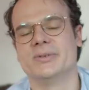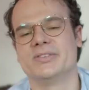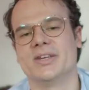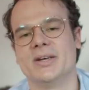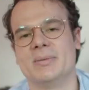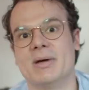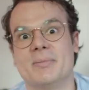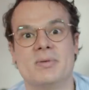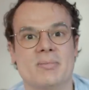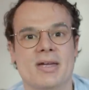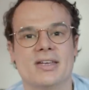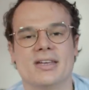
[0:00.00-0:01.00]
So he might
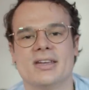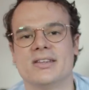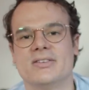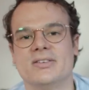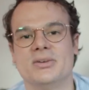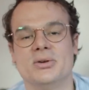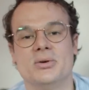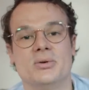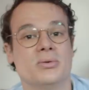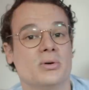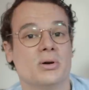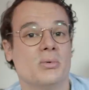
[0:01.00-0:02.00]
be making his
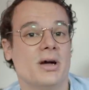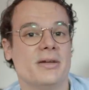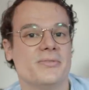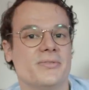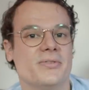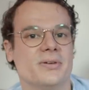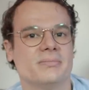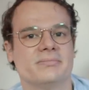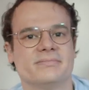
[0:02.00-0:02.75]
new wife.